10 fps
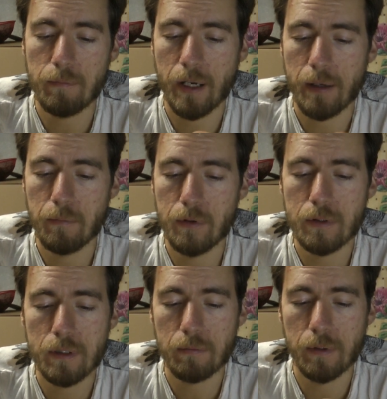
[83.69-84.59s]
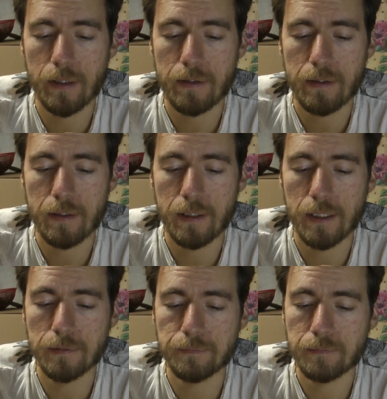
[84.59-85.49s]
my book, but
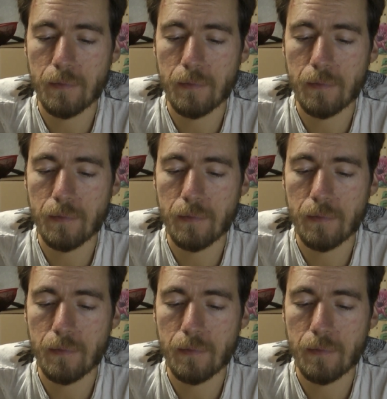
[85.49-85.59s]
um,